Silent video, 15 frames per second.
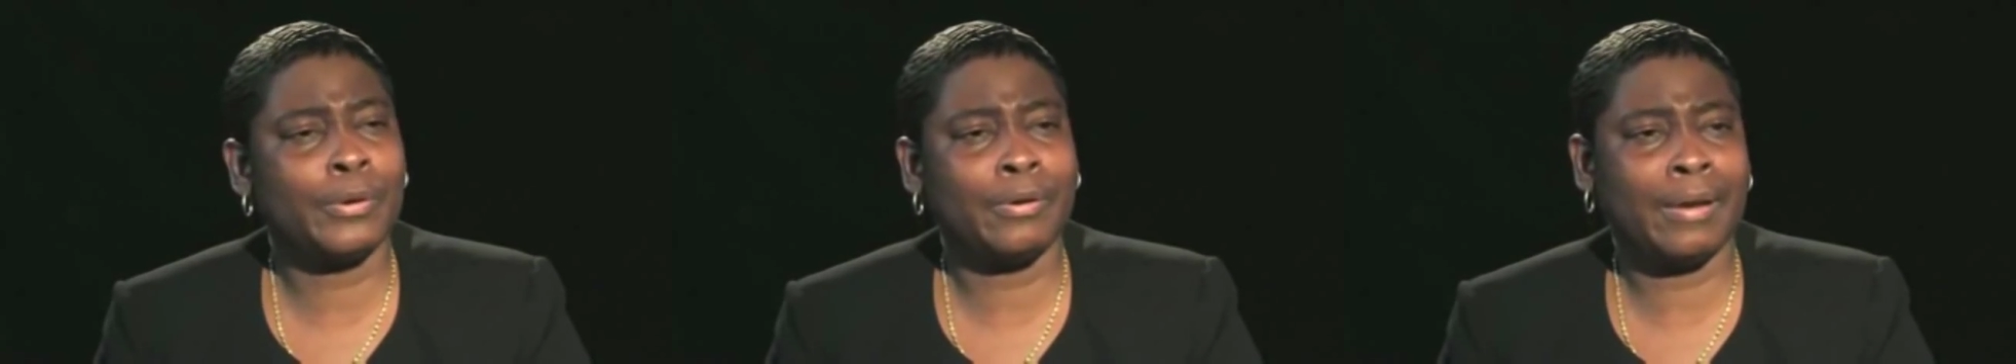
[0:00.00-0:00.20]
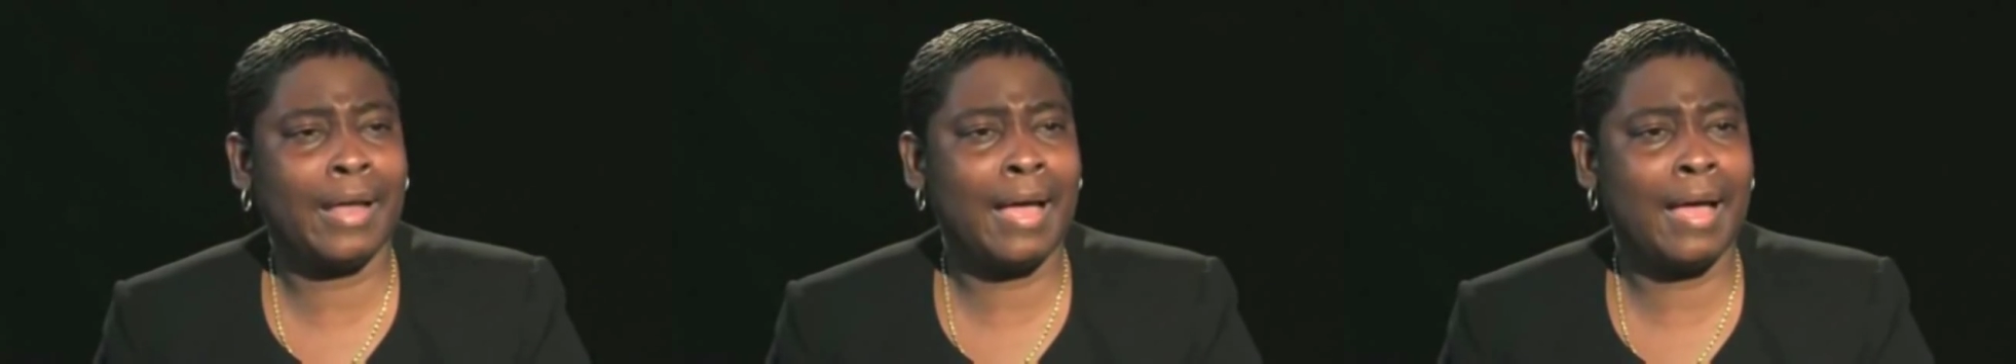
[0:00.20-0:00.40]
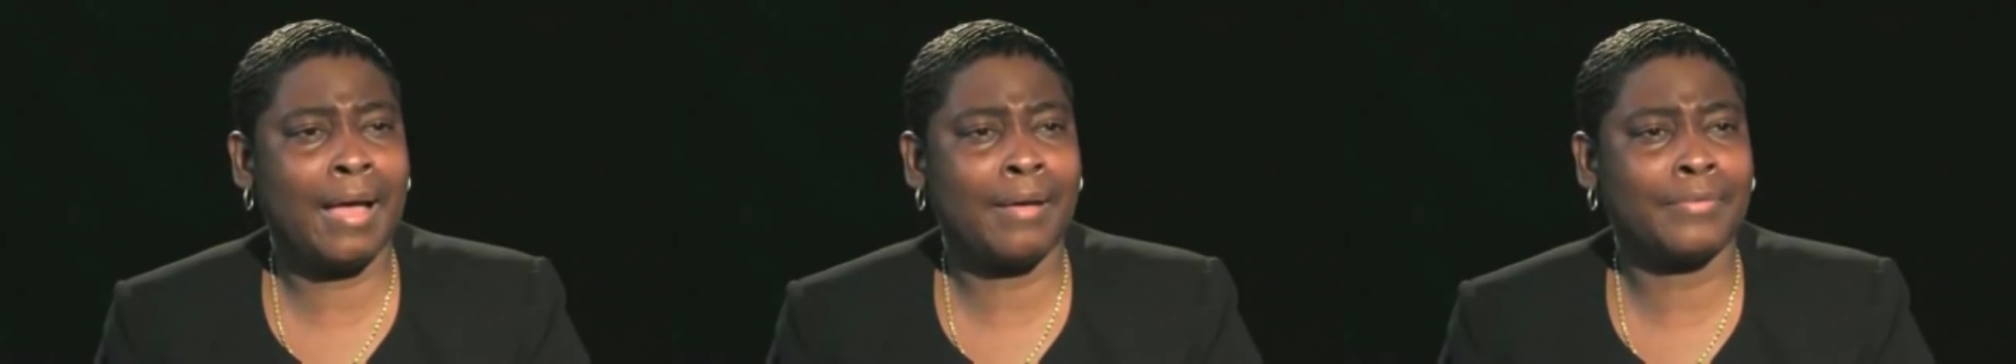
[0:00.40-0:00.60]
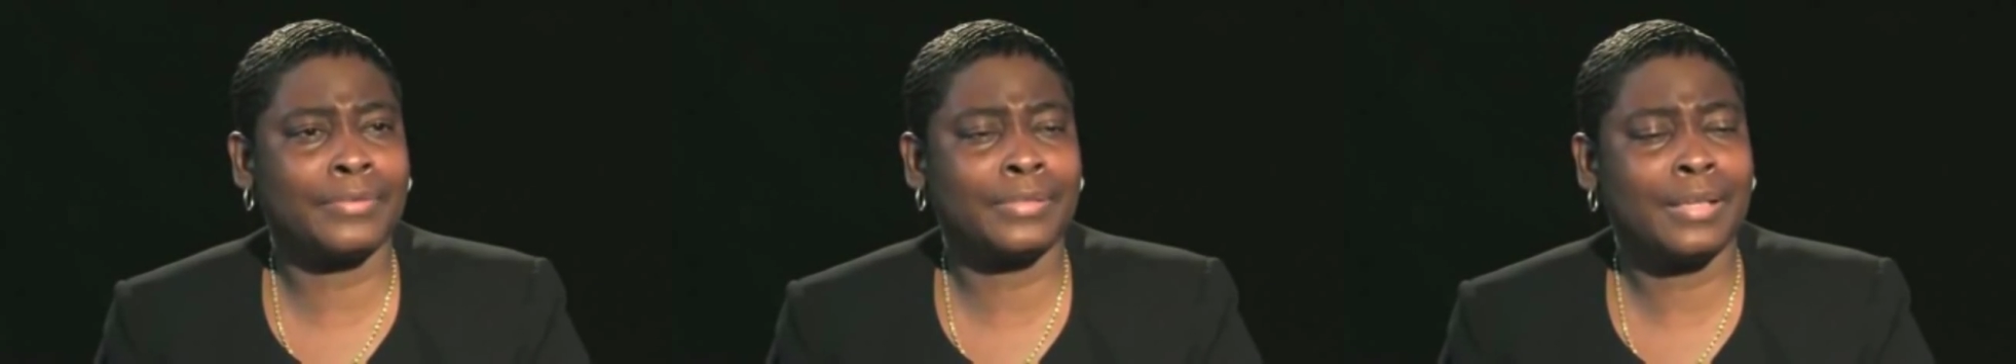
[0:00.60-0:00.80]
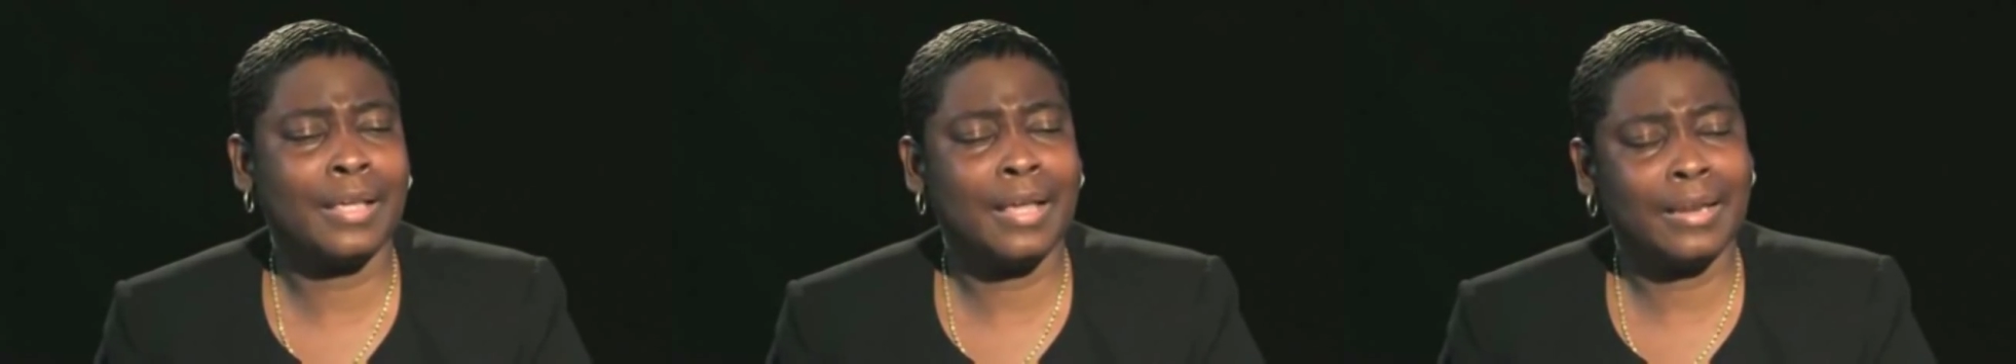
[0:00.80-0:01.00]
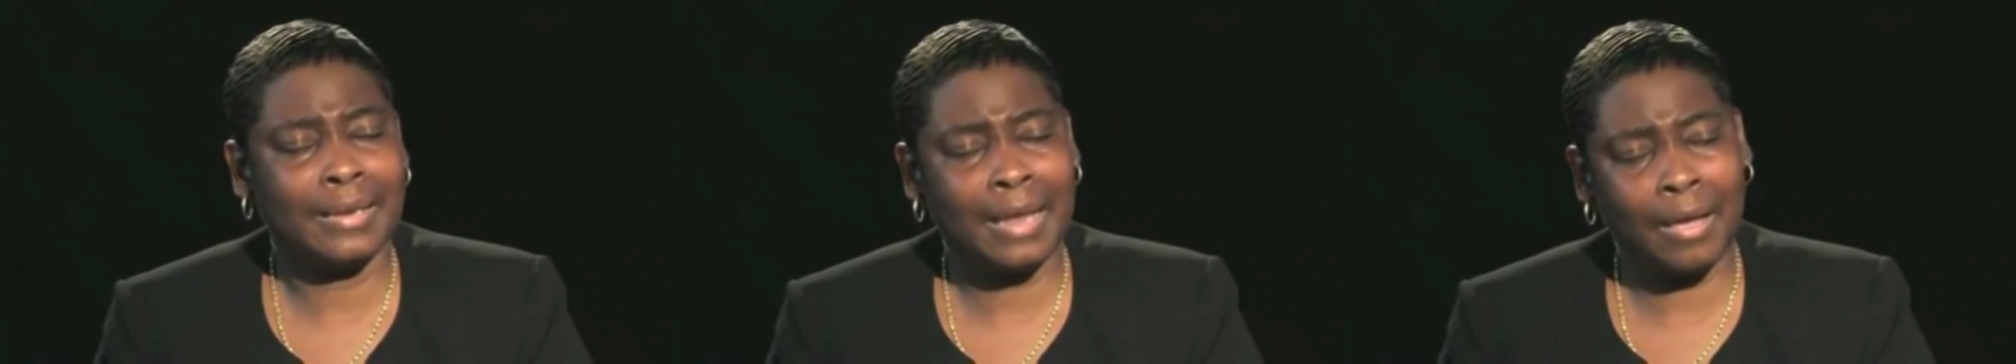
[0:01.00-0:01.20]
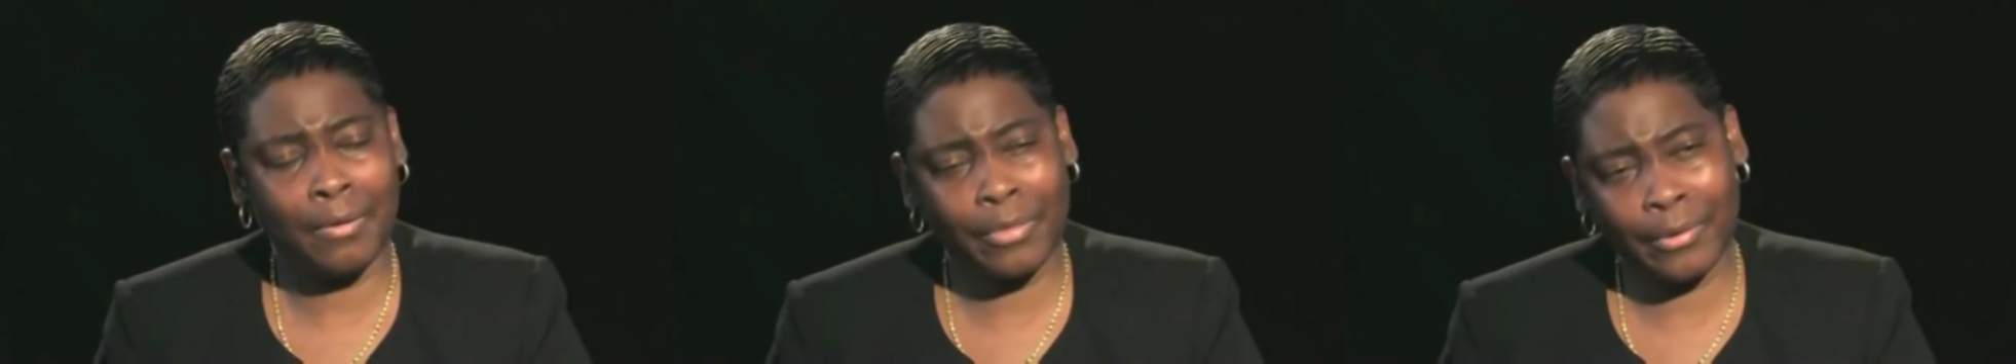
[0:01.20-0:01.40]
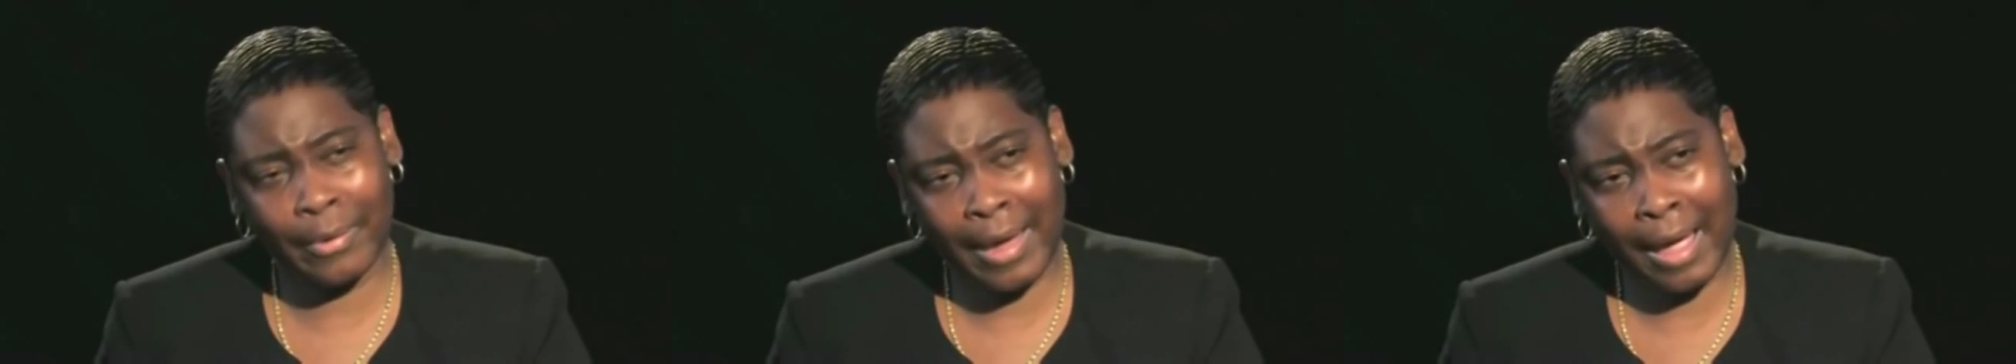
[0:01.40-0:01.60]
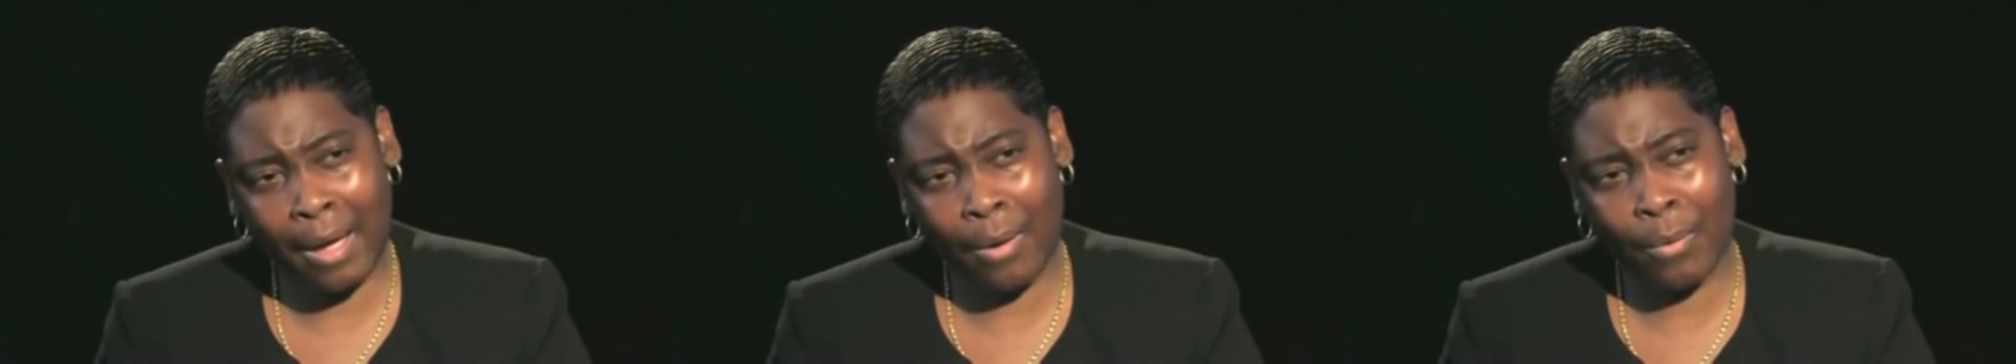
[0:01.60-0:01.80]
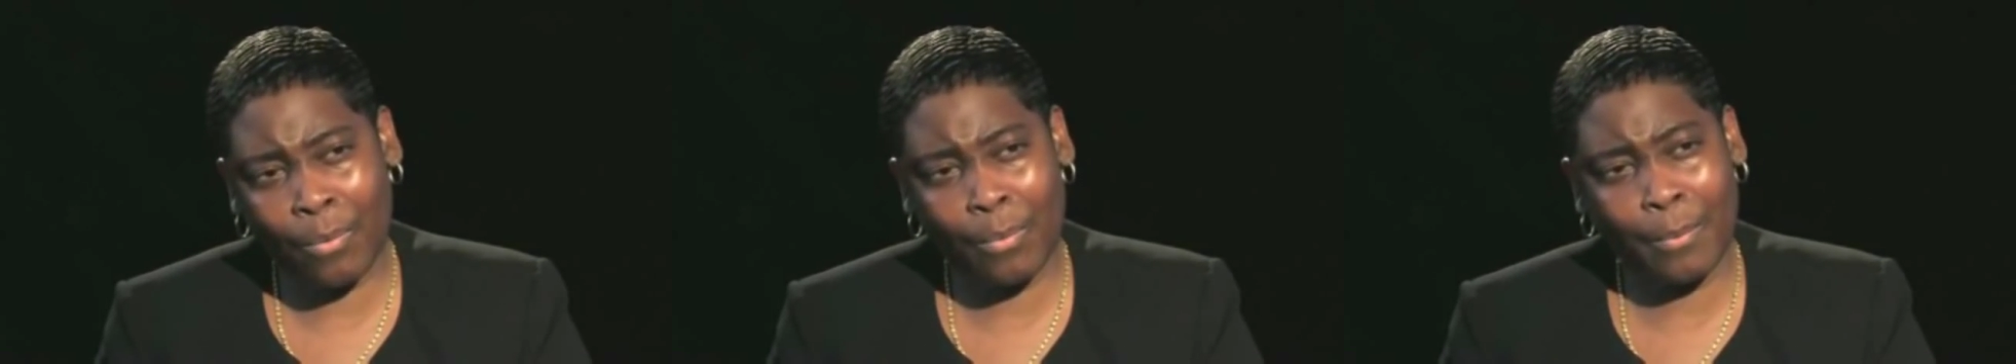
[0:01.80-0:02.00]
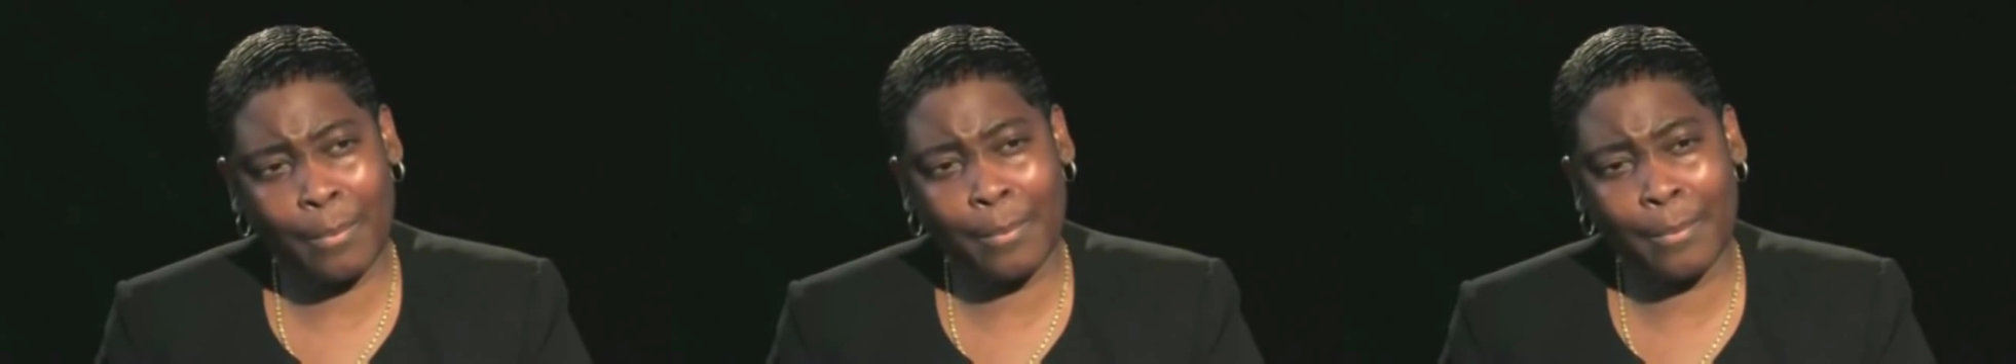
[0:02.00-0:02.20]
their lives. Now they're out,